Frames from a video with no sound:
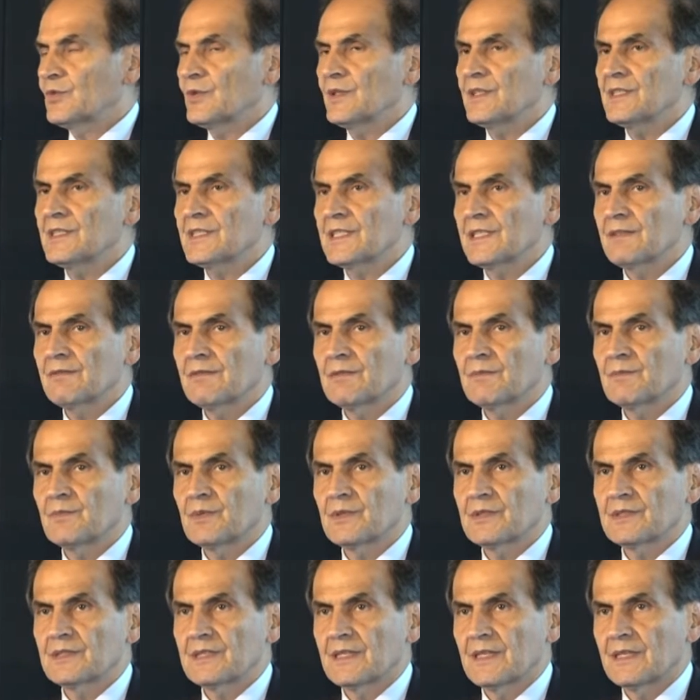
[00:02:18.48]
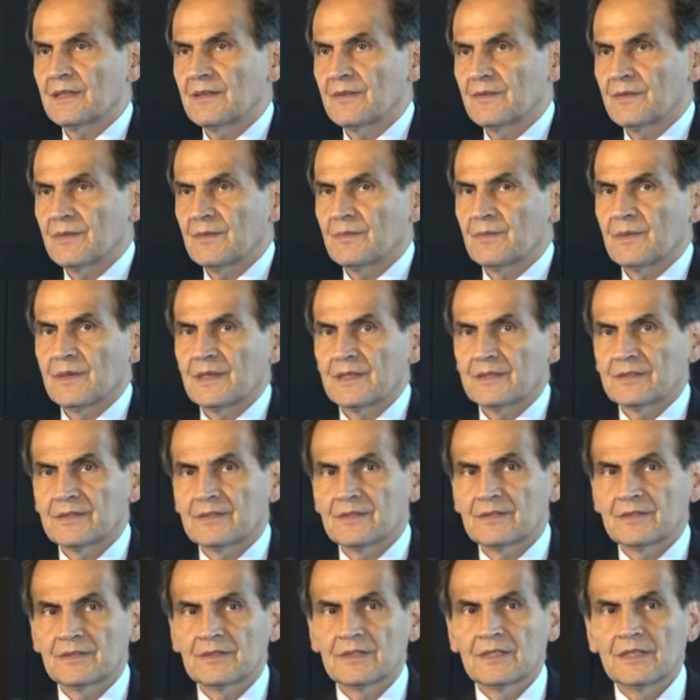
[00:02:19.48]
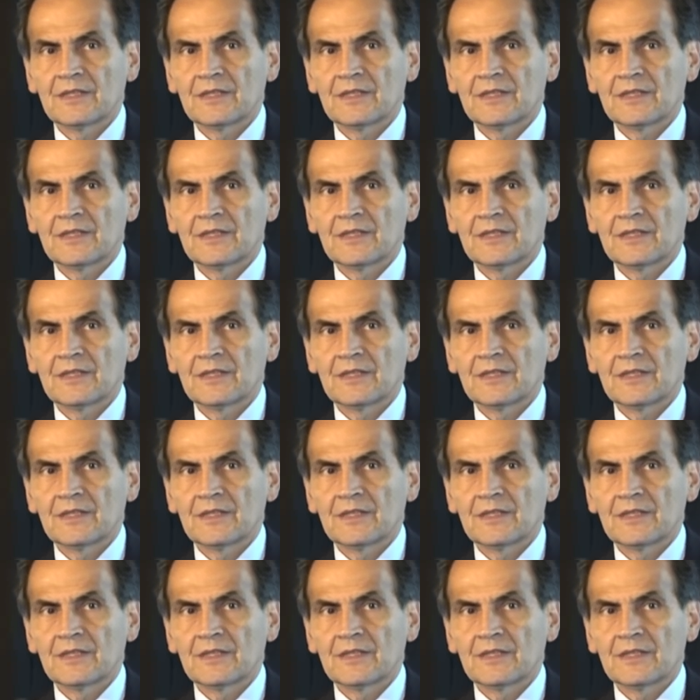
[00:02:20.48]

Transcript: 27% of the patients